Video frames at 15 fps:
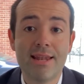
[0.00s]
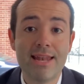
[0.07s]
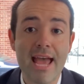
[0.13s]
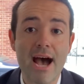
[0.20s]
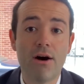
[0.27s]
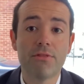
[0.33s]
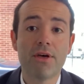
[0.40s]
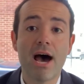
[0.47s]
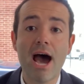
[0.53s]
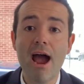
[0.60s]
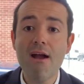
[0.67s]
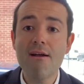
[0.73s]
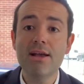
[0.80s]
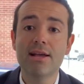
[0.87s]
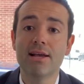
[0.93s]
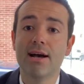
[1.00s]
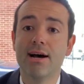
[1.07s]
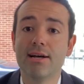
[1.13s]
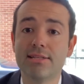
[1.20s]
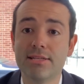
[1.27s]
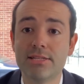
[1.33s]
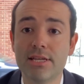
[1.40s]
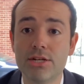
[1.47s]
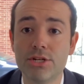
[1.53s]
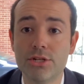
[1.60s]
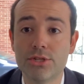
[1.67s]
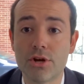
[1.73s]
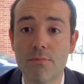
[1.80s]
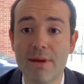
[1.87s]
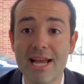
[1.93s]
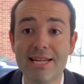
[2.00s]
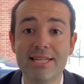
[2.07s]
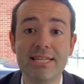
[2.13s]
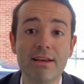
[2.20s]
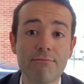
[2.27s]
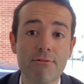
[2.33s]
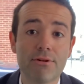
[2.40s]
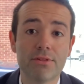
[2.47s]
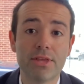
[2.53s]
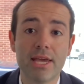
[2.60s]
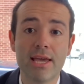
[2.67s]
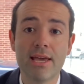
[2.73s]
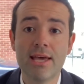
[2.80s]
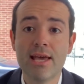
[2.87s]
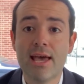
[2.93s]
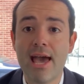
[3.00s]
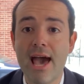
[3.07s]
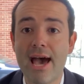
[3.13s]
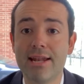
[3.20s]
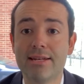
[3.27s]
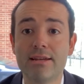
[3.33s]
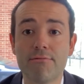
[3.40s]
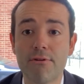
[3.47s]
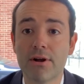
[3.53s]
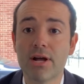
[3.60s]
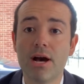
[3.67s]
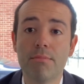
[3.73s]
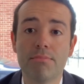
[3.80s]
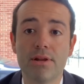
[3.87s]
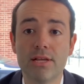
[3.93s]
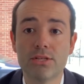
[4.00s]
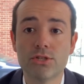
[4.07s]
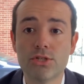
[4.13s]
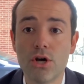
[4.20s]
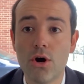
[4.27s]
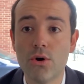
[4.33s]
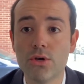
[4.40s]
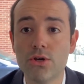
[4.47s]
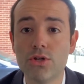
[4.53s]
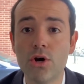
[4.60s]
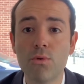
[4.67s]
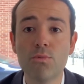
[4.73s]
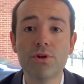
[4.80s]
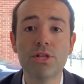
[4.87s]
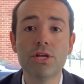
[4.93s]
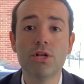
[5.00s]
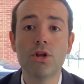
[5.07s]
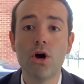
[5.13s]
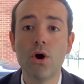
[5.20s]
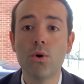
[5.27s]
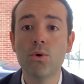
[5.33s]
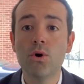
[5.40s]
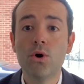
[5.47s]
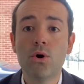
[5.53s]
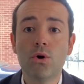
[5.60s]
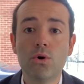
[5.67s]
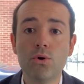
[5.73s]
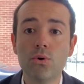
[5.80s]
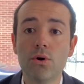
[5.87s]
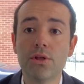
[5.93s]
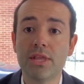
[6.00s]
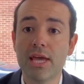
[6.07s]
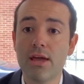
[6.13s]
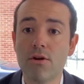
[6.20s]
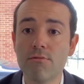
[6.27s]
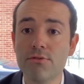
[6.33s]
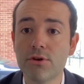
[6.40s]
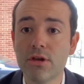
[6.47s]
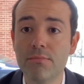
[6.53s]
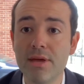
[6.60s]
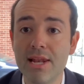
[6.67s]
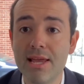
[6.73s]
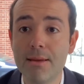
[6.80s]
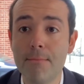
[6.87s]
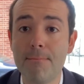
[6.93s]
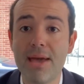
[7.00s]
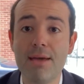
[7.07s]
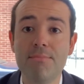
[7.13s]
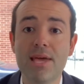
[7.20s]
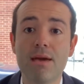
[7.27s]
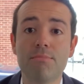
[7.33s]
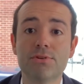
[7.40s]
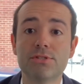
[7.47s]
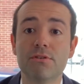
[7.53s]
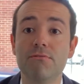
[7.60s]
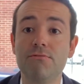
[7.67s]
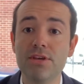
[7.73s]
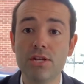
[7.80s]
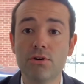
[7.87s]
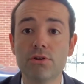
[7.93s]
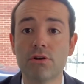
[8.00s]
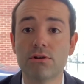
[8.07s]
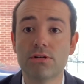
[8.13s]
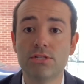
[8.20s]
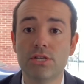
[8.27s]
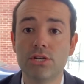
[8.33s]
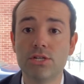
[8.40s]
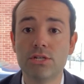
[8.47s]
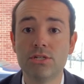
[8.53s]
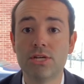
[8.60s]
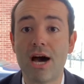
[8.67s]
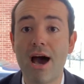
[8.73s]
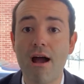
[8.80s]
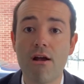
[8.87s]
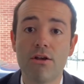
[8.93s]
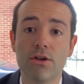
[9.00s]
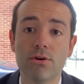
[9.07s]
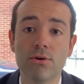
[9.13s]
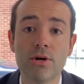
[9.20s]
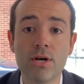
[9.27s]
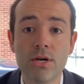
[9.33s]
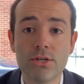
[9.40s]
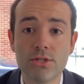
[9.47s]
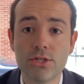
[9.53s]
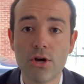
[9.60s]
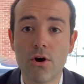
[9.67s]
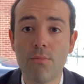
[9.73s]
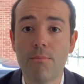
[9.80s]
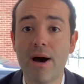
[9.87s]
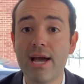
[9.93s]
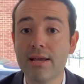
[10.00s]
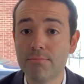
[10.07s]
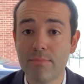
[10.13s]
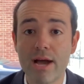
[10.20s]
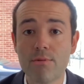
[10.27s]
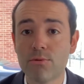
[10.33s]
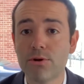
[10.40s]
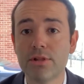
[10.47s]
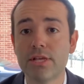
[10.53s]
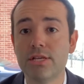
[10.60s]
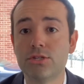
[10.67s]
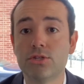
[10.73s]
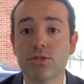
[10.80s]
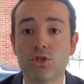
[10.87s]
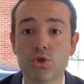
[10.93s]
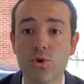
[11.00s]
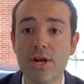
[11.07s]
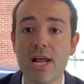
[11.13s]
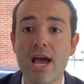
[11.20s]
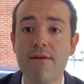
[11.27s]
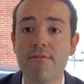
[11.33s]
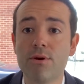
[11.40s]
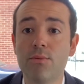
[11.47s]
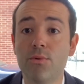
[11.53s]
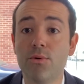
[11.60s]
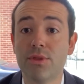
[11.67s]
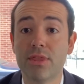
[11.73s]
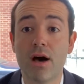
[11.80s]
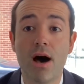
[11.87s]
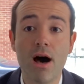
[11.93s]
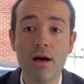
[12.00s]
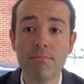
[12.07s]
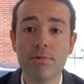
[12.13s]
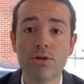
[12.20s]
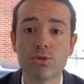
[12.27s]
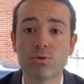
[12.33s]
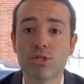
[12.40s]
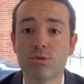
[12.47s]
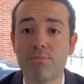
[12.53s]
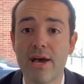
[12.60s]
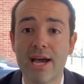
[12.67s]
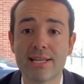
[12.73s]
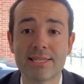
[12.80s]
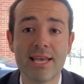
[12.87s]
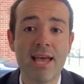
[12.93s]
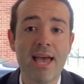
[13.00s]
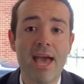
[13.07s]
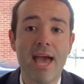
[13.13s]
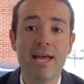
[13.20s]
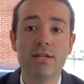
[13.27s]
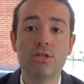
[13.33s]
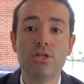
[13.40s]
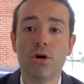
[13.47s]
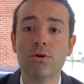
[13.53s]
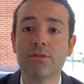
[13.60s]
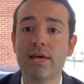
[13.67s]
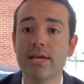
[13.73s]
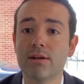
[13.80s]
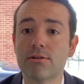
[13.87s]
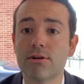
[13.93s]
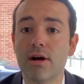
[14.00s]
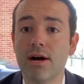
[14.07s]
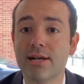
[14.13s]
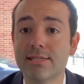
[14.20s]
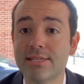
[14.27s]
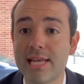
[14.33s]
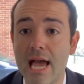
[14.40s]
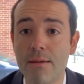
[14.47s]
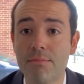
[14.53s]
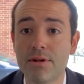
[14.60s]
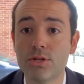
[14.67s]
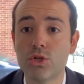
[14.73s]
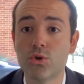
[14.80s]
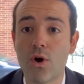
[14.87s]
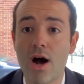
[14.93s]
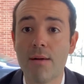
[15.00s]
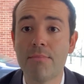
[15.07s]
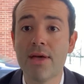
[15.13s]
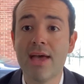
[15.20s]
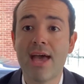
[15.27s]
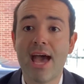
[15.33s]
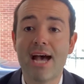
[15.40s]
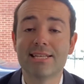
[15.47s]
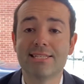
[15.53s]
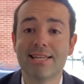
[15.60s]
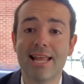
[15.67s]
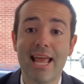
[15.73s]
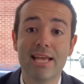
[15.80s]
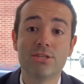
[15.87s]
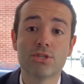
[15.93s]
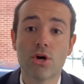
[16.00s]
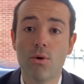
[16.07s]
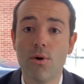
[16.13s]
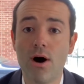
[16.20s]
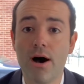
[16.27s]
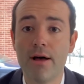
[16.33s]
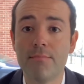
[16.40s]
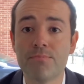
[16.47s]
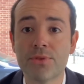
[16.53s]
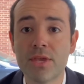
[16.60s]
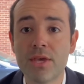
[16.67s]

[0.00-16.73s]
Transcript: Now, the hiring uh, decisions are made differently at different companies. So you don't really know who on the interview committee may be able to veto your decision to hire you. So my, my rule is treat everyone with the utmost respect and don't let your uh, stamina drop as the days go on.